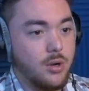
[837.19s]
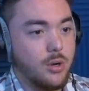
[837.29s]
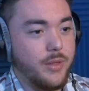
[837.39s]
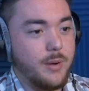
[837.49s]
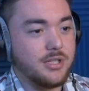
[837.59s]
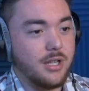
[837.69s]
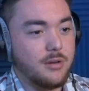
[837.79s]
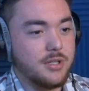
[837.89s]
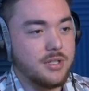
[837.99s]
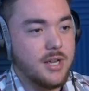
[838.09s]
Oh, that was
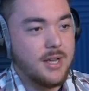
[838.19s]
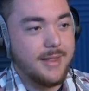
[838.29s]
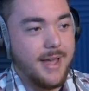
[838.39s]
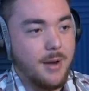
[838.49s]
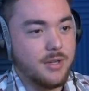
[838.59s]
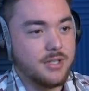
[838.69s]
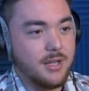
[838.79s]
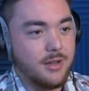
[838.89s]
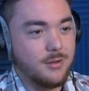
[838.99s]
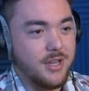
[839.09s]
close. That was
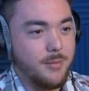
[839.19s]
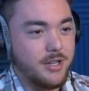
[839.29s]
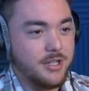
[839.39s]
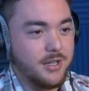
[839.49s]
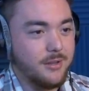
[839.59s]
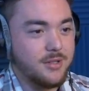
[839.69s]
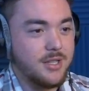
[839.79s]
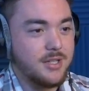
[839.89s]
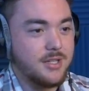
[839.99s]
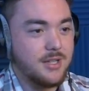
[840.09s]
close. Can we just close
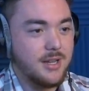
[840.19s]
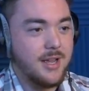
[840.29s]
this?